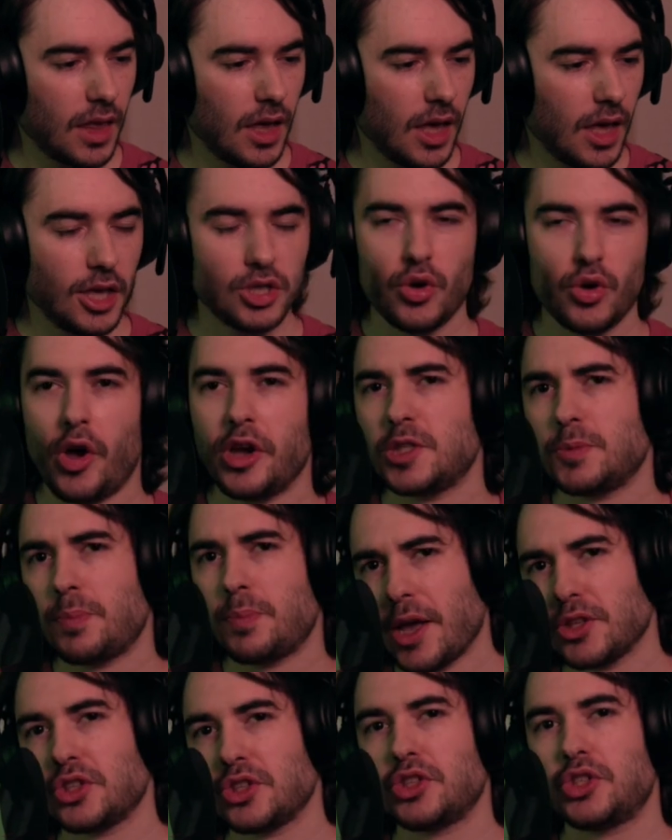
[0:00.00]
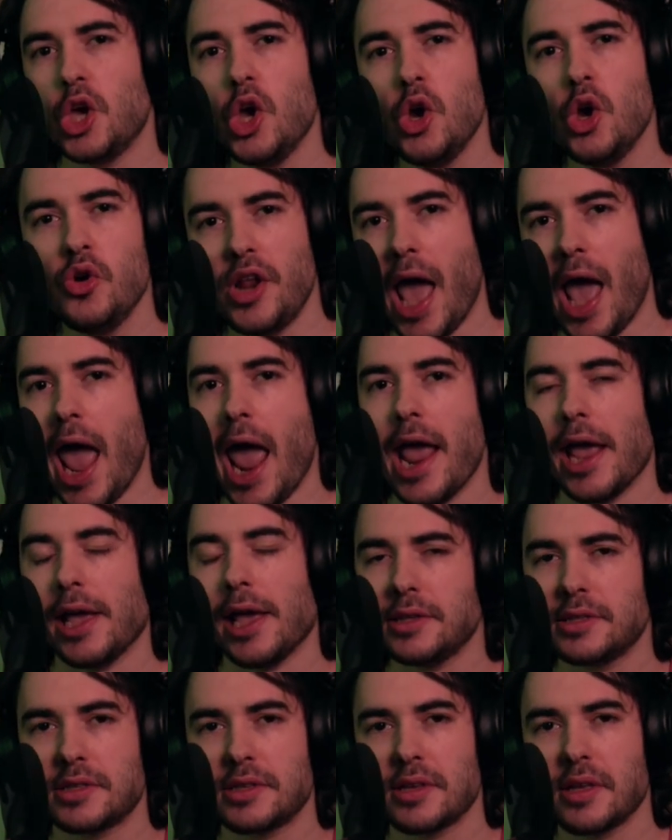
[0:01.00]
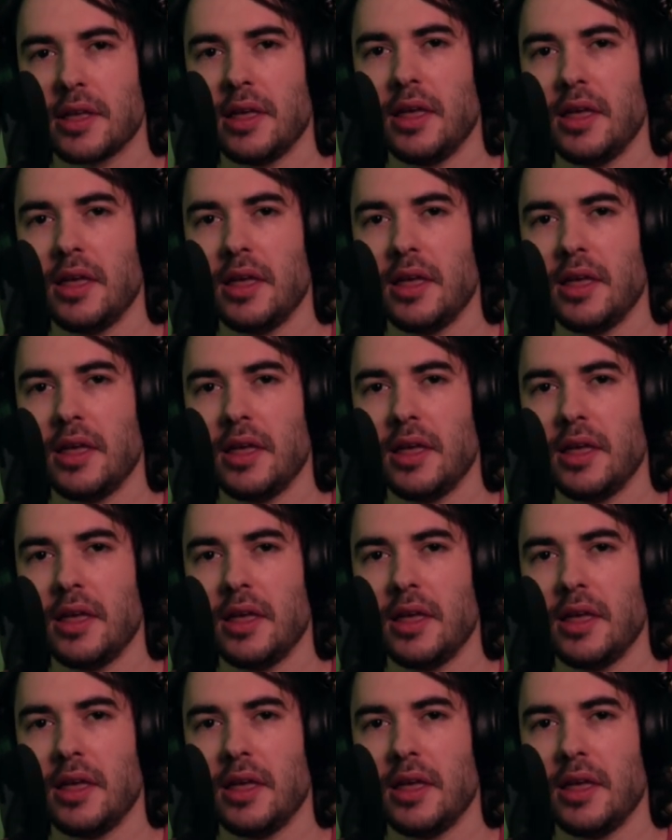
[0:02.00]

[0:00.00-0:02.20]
So I spent 2 days